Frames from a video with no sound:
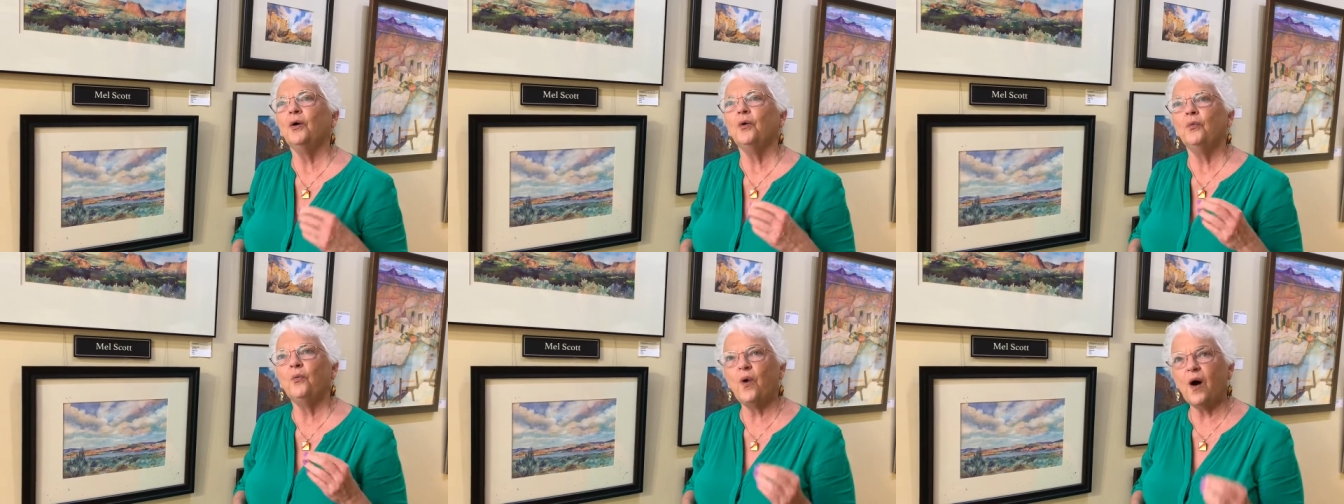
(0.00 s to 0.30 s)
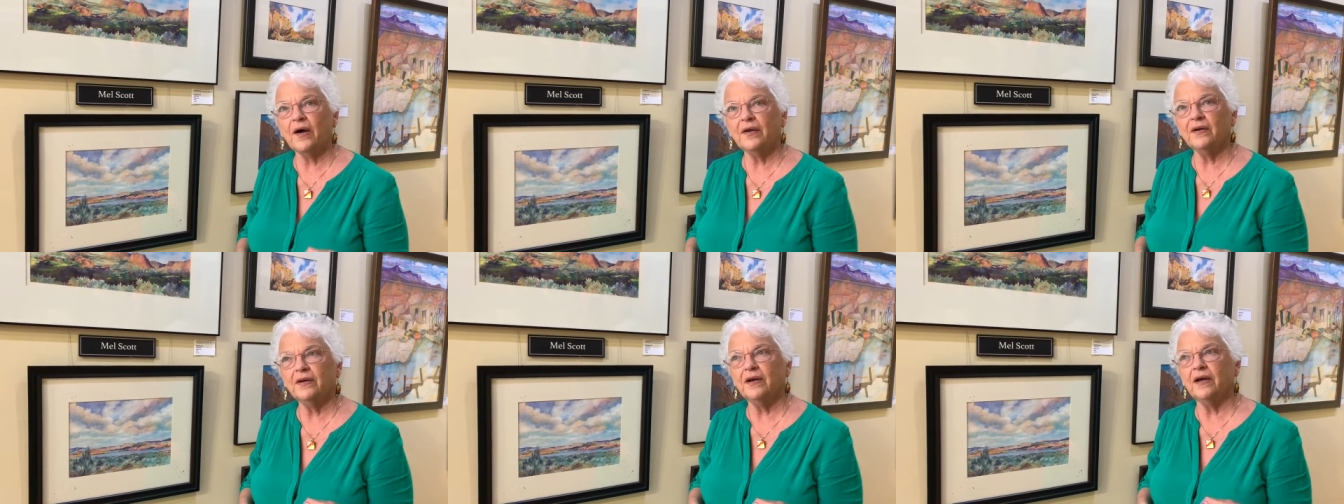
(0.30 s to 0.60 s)

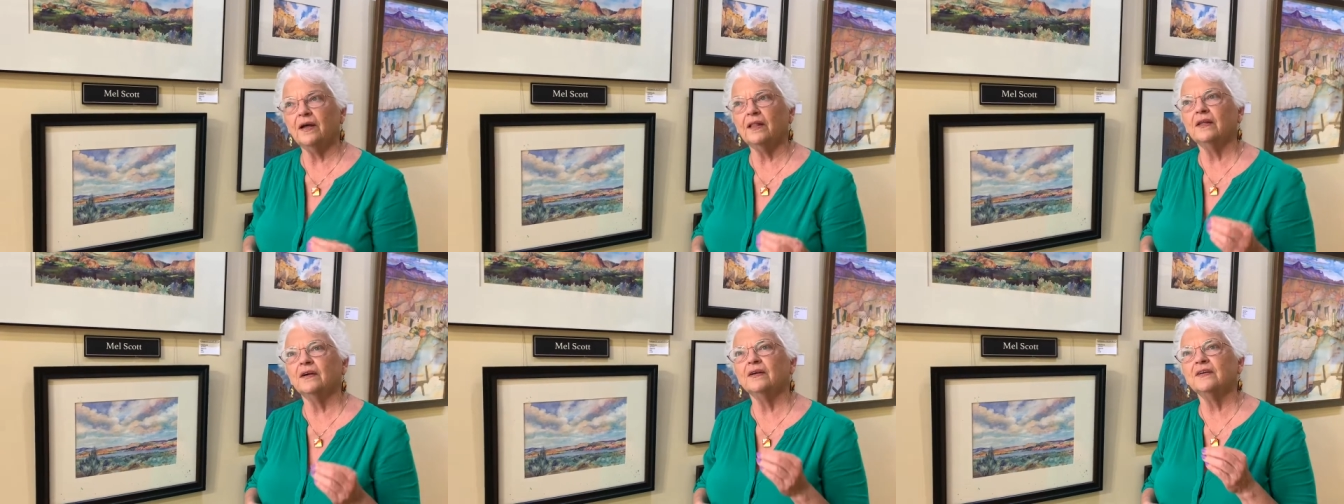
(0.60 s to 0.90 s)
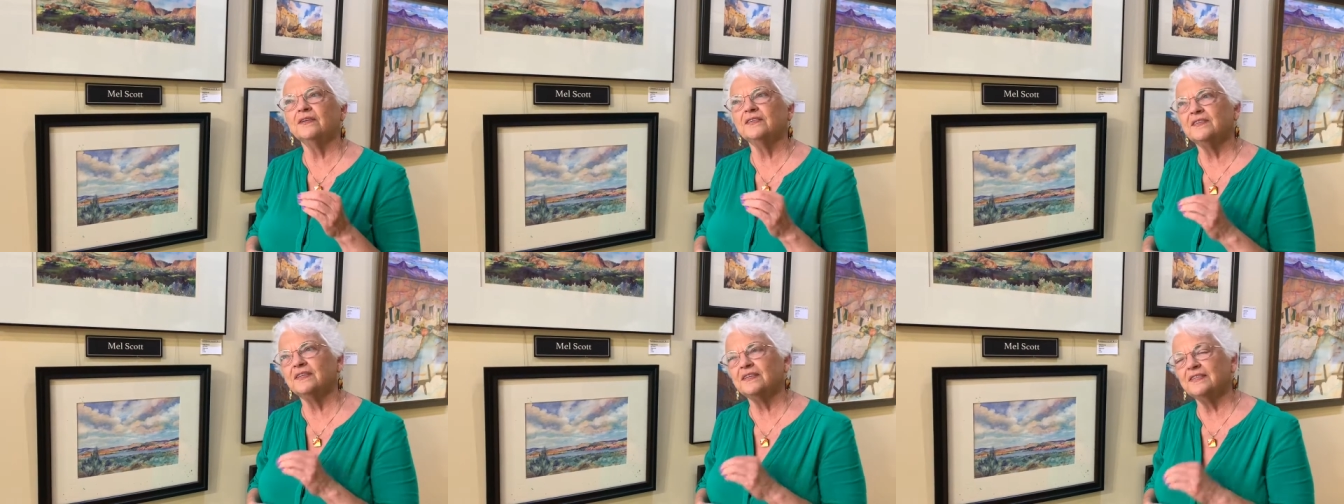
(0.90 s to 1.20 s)

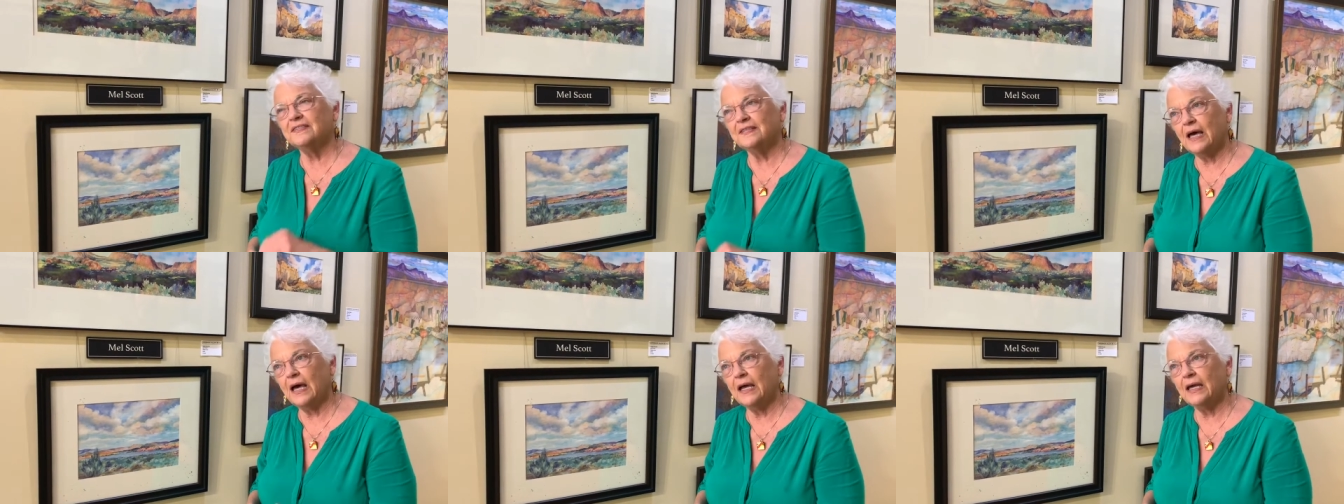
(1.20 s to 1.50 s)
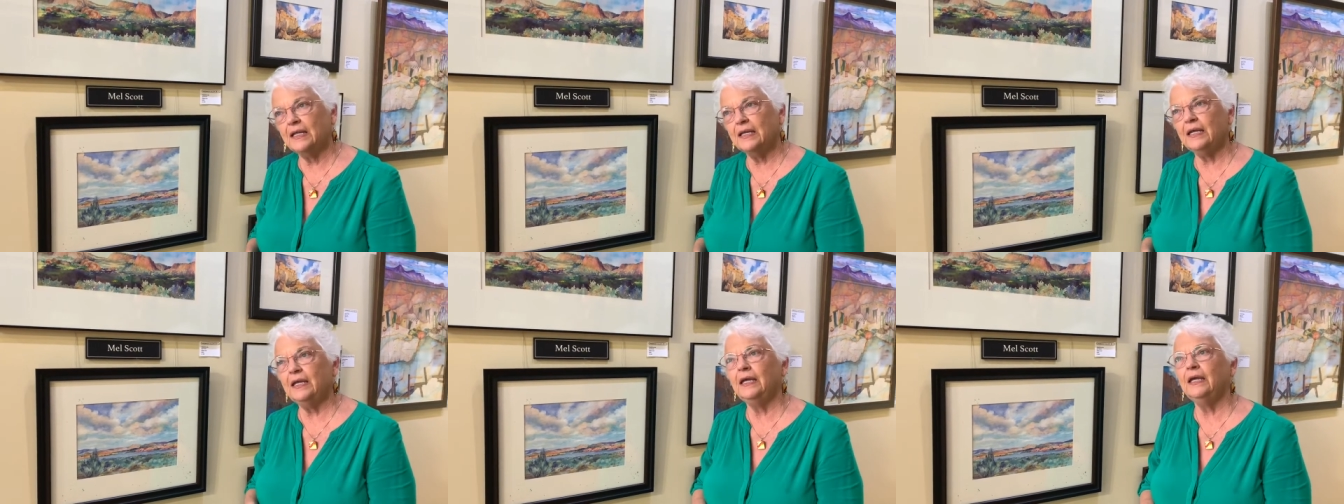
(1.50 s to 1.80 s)
Watercolor
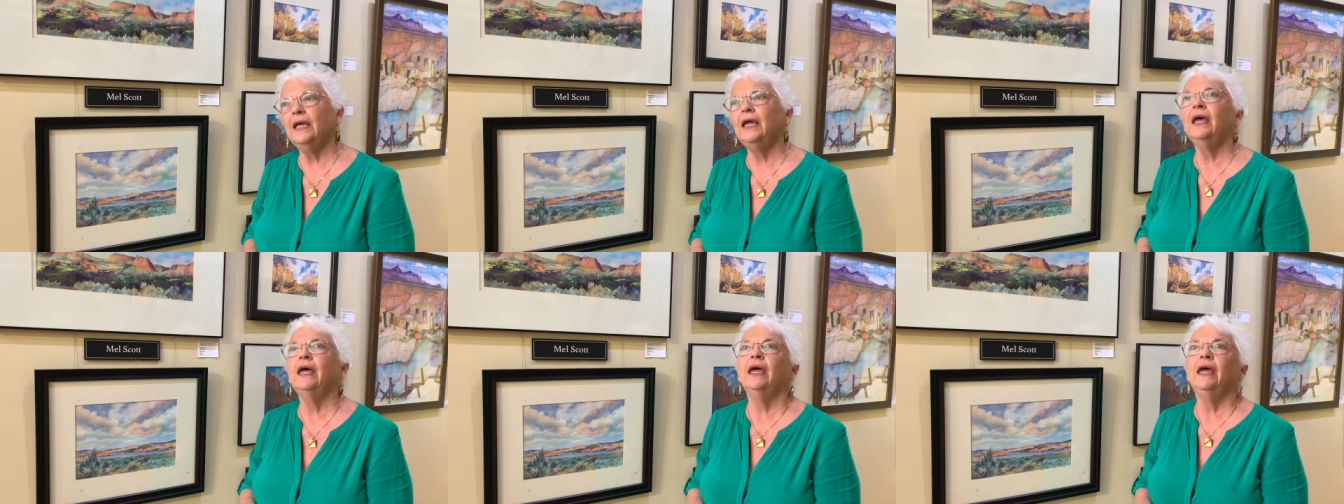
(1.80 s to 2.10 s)
Society